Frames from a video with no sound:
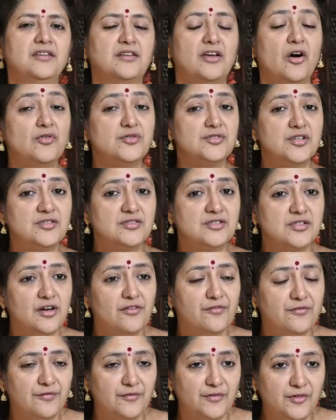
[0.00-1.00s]
thousands
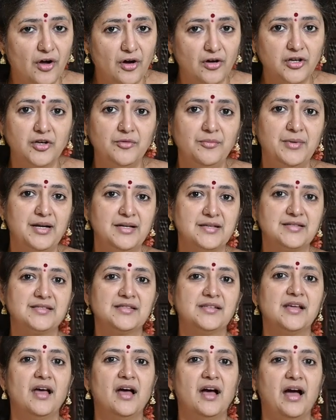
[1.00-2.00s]
of
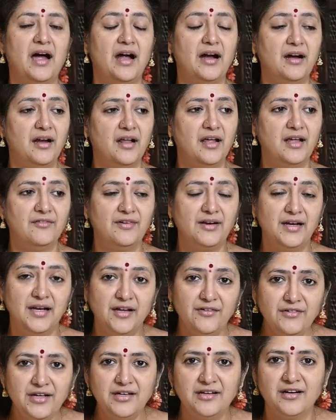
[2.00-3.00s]
documents, and even
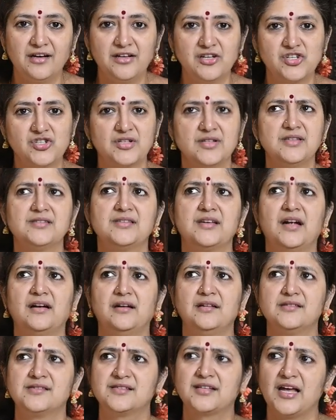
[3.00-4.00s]
living traditions
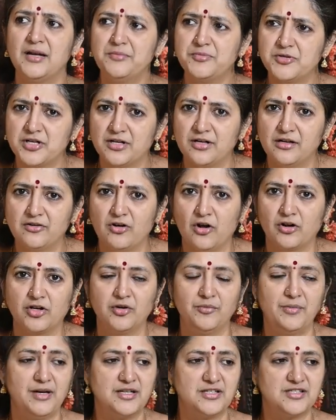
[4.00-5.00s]
and sculptural
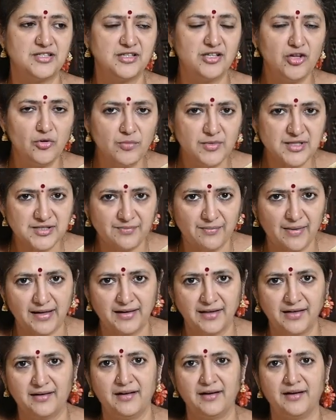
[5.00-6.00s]
documents,
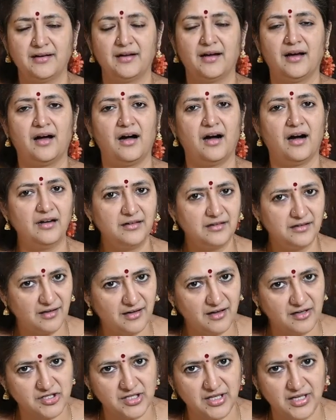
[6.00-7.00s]
numismatic data,
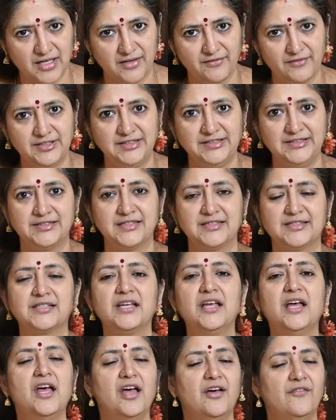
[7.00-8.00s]
archaeological evidences,
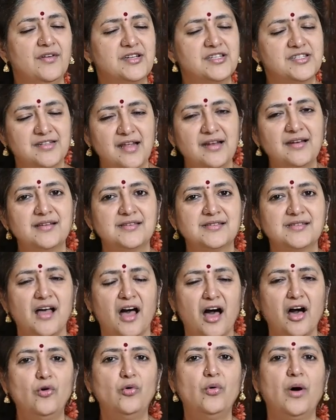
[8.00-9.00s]
which tell us
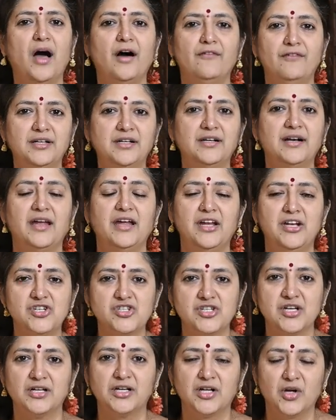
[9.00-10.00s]
how our
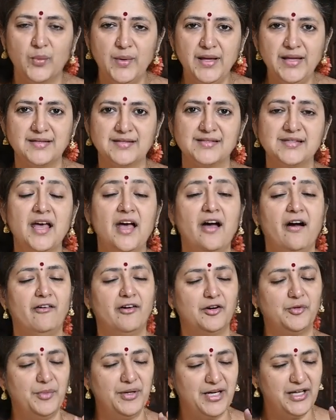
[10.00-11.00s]
ancient queens
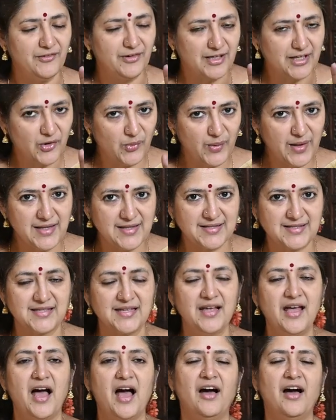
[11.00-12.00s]
or medieval queens,
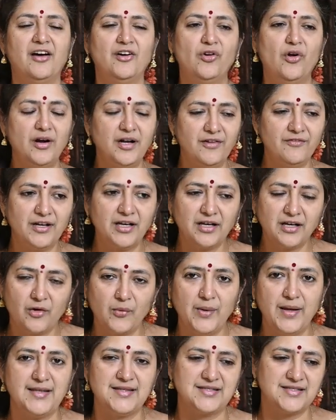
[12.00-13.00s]
not even
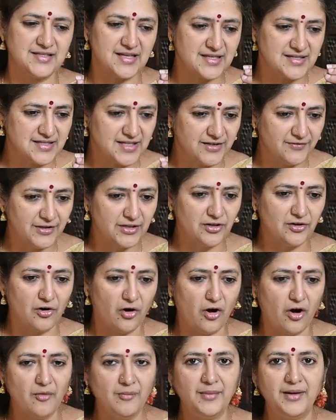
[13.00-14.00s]
queens, just even
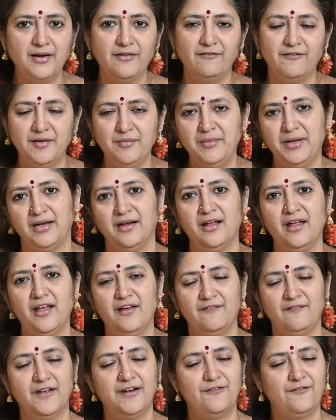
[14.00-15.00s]
common women,
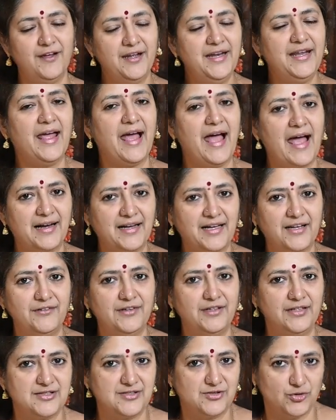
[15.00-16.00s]
were very active
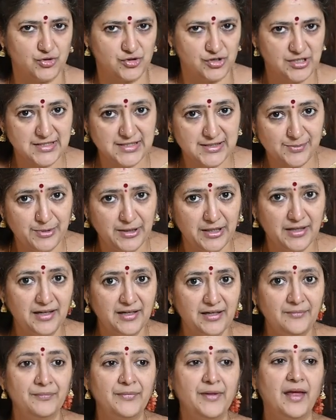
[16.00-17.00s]
in the social
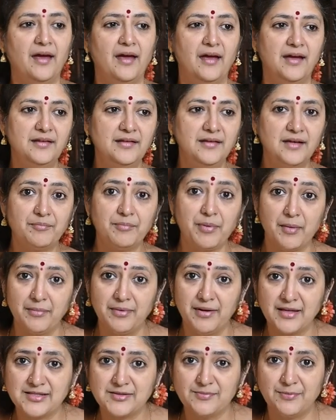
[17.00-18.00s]
sphere, in the
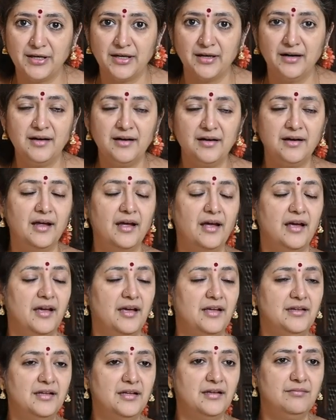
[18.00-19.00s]
public sphere,
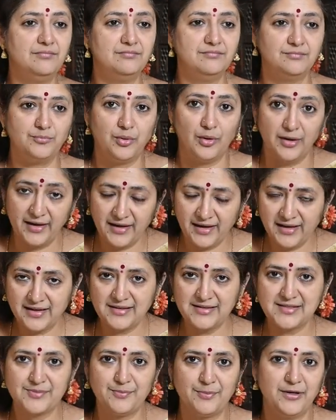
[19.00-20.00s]
in the
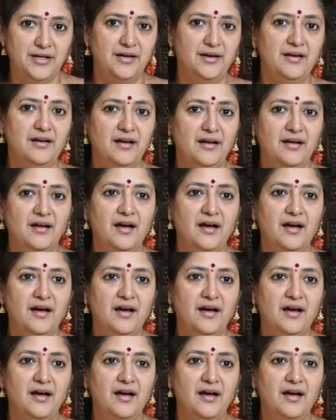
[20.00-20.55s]
political sphere,